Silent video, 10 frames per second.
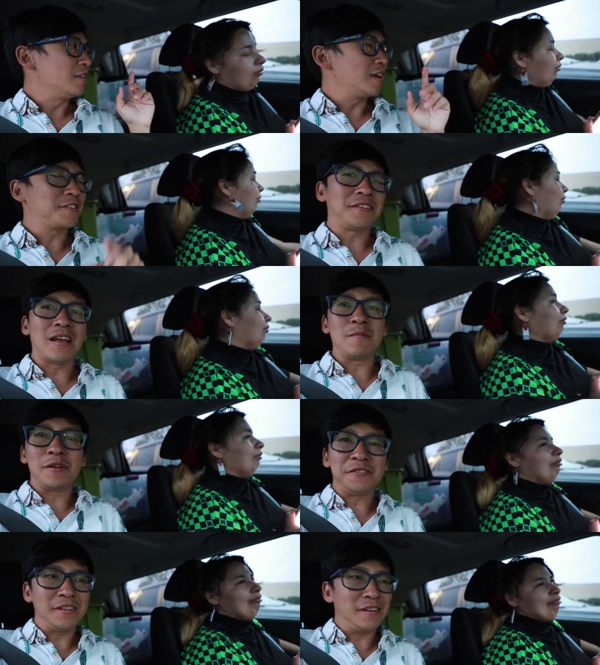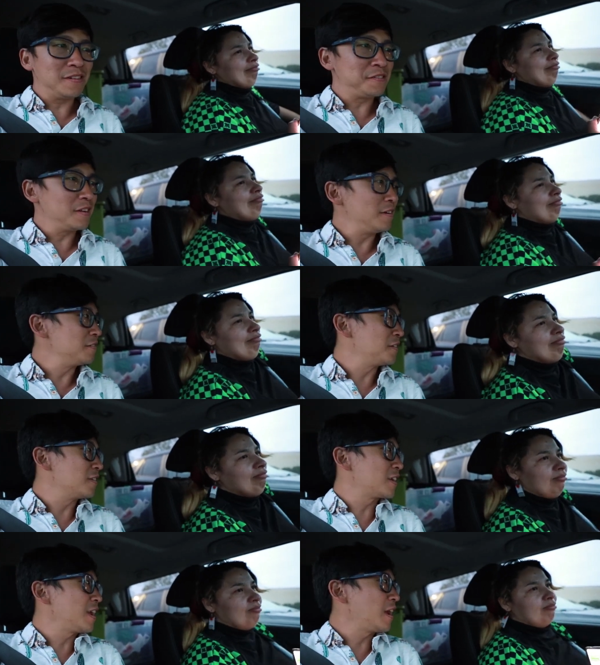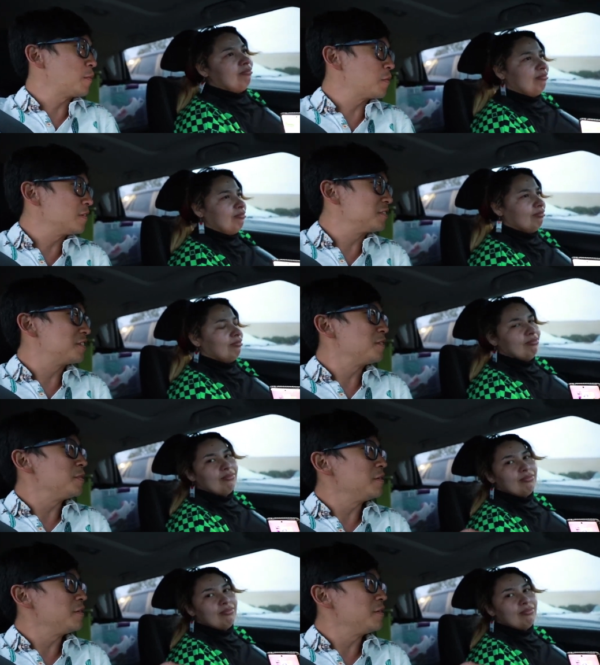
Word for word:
Speaker 1: the next time we see ourselves on the camera is going to